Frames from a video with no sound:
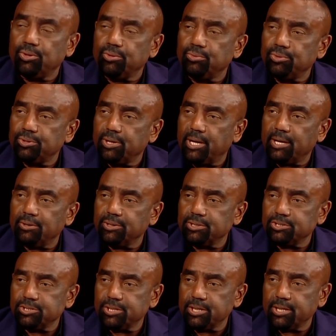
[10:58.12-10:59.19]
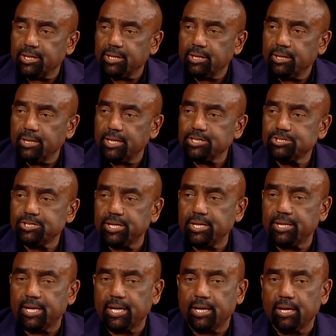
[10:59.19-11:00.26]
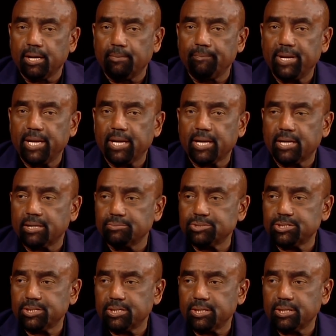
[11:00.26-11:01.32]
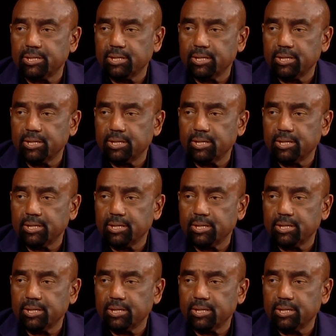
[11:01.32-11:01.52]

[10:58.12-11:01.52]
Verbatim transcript: what, what, I don't understand that. Let's say that a man comes in,